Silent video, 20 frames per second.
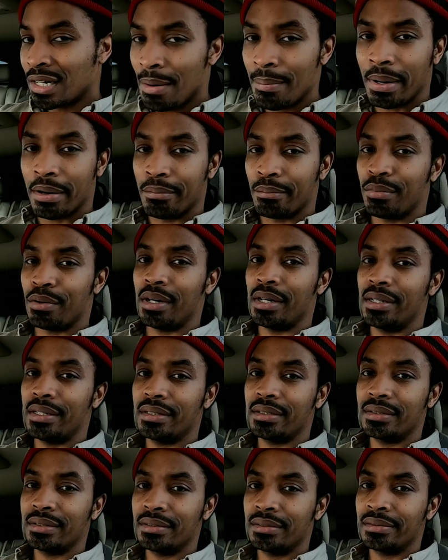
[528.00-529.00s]
Come on, bruh.
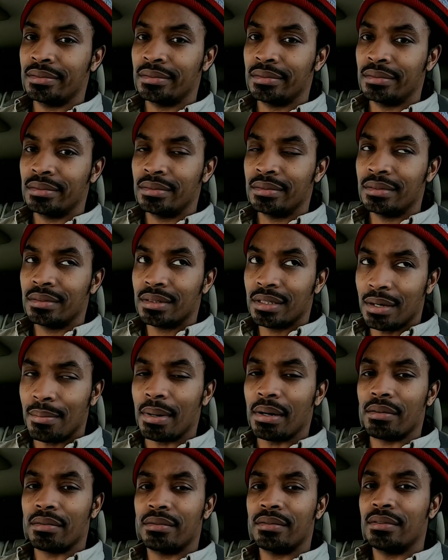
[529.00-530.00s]

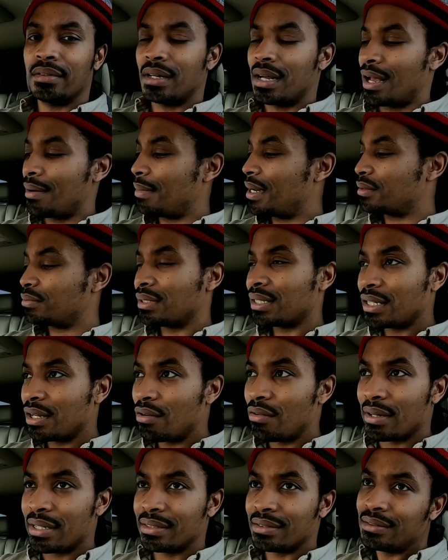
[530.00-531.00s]
Come on. I might as well
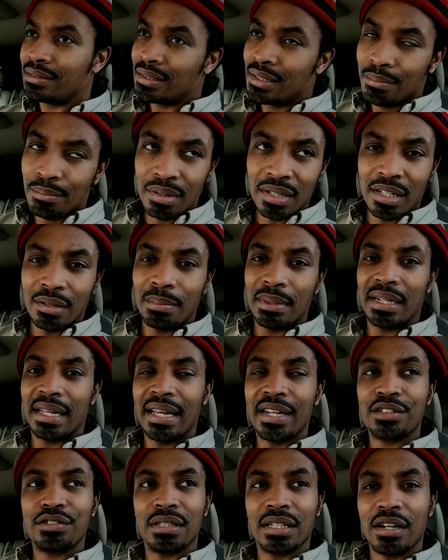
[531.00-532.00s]
go and put a little bit
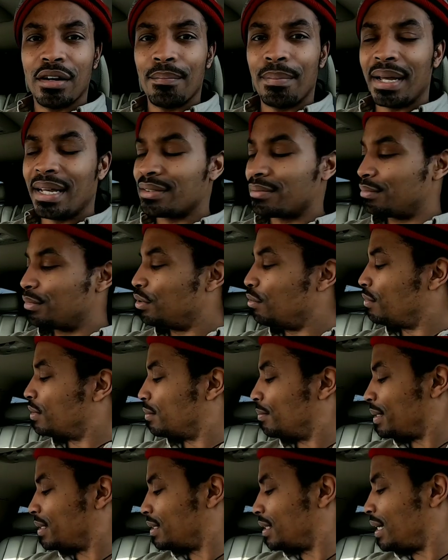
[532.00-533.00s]
extra and go buy some new
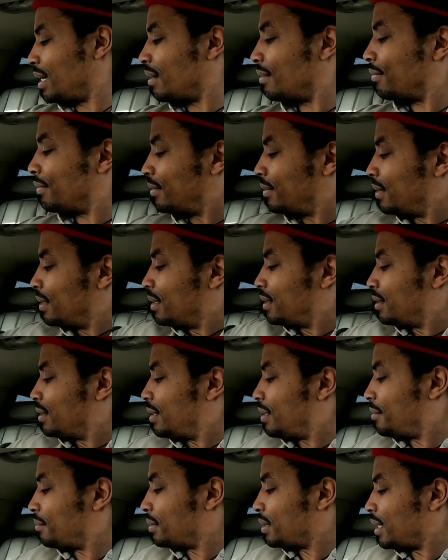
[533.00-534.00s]
ones myself. Straight
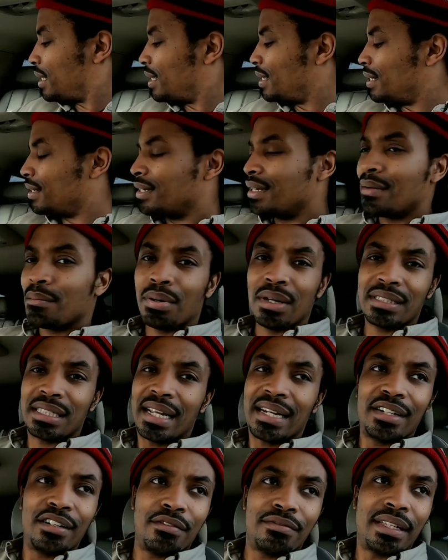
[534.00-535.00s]
you know what I'm saying? Plus,
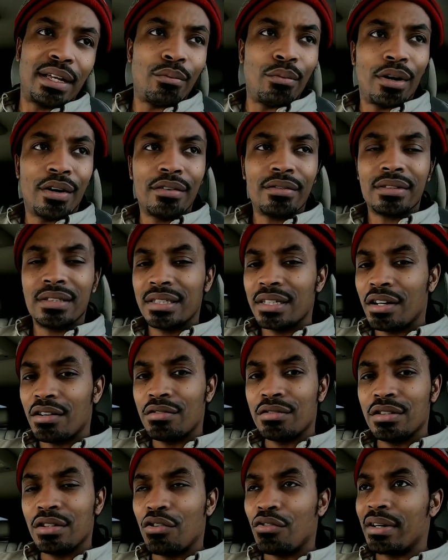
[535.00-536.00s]
I didn't know if they worked. You
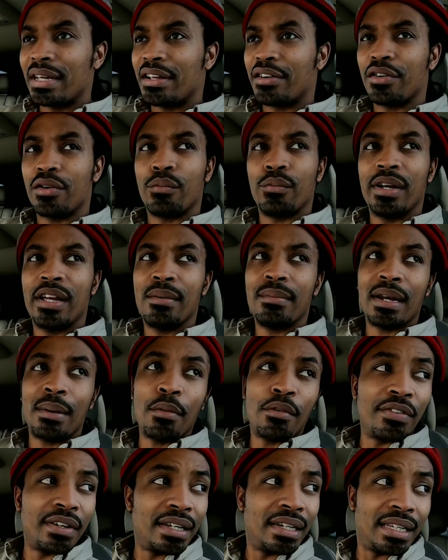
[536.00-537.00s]
know, you going out on a whim, and
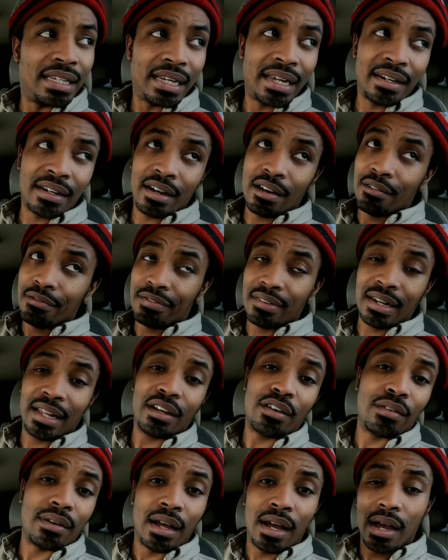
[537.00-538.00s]
I'm over in Indiana. I don't feel
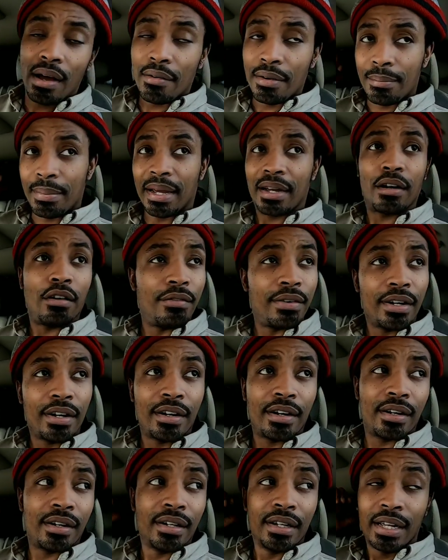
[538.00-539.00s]
like going all the way back over
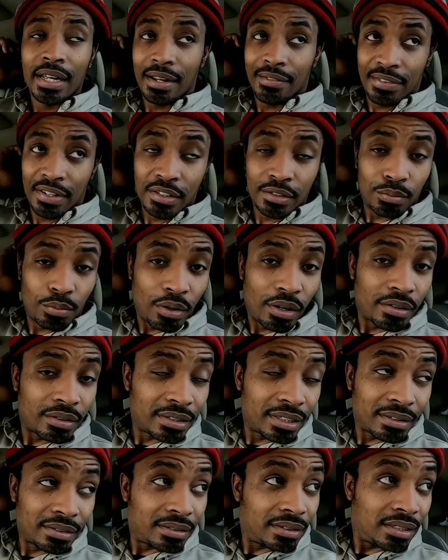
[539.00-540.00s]
here if it doesn't
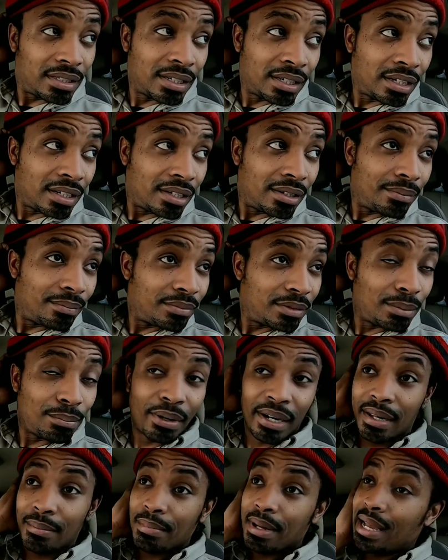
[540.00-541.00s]
work to to, uh, to
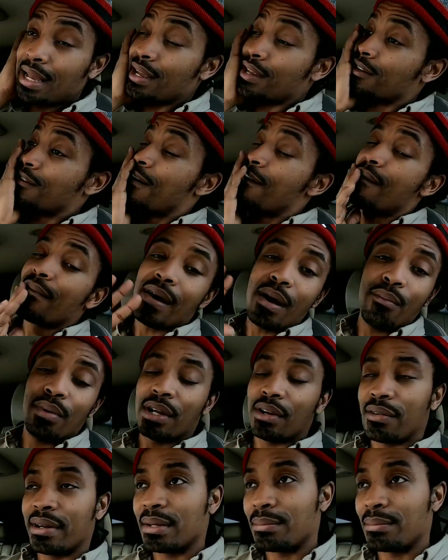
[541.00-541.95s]
bring it back. So I'm not